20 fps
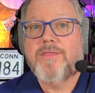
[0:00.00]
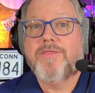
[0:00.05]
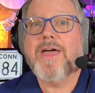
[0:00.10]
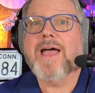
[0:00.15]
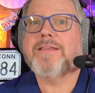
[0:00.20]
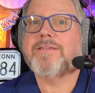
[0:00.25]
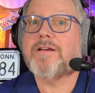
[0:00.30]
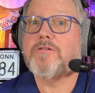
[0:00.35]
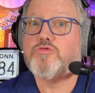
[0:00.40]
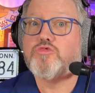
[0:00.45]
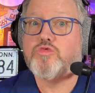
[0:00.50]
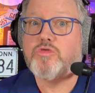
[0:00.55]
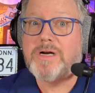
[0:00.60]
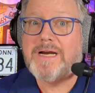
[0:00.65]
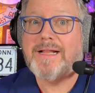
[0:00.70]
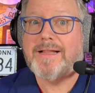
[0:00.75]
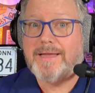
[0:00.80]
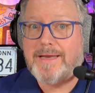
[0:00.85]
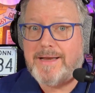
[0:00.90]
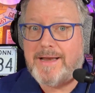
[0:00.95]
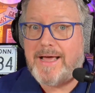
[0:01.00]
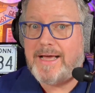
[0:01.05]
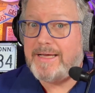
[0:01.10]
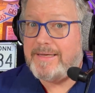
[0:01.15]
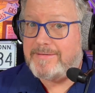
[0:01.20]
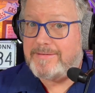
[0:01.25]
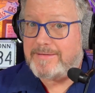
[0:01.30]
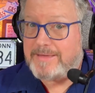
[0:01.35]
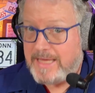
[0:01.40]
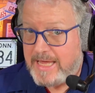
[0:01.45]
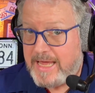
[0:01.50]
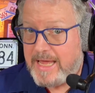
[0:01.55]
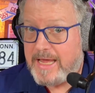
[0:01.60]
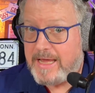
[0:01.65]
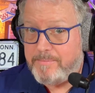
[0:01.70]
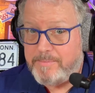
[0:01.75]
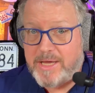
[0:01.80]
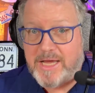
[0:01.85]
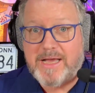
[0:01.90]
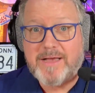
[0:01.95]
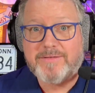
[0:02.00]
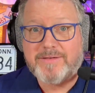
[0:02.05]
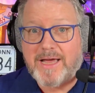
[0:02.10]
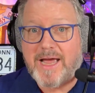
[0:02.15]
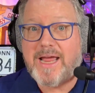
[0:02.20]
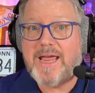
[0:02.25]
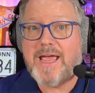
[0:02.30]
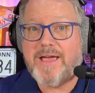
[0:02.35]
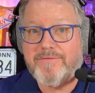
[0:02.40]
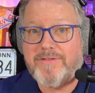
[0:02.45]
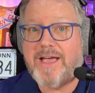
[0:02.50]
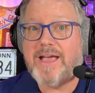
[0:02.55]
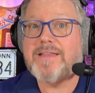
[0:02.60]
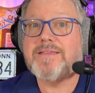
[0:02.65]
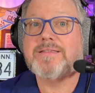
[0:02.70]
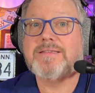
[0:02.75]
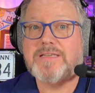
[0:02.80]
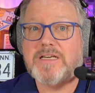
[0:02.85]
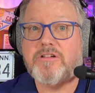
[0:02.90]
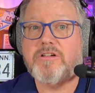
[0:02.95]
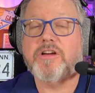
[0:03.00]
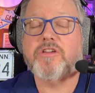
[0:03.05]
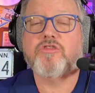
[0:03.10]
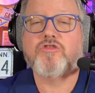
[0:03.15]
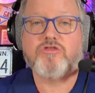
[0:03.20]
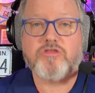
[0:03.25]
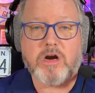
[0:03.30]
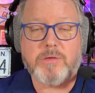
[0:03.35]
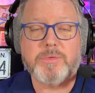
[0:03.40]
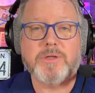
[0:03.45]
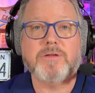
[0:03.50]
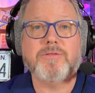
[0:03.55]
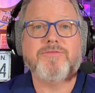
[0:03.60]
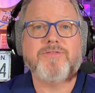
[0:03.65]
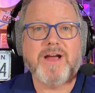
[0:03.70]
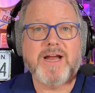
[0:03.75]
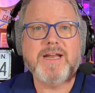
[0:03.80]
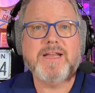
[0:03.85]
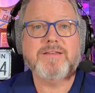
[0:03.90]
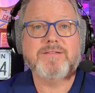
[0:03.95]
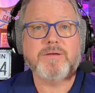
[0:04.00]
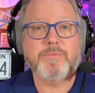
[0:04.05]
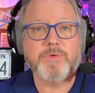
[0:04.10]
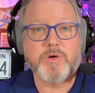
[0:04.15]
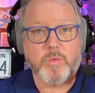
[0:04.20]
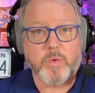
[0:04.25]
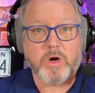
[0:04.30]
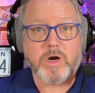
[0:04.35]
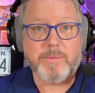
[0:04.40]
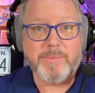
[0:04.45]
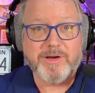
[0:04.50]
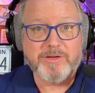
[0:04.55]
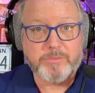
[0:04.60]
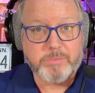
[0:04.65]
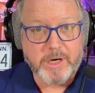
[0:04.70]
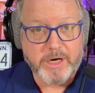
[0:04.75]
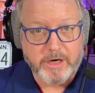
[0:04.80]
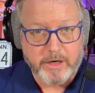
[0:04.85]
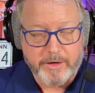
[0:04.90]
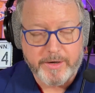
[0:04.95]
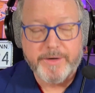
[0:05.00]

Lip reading: that's a really nice thing, because I have had serious trouble finding someone to work on my Sprinter.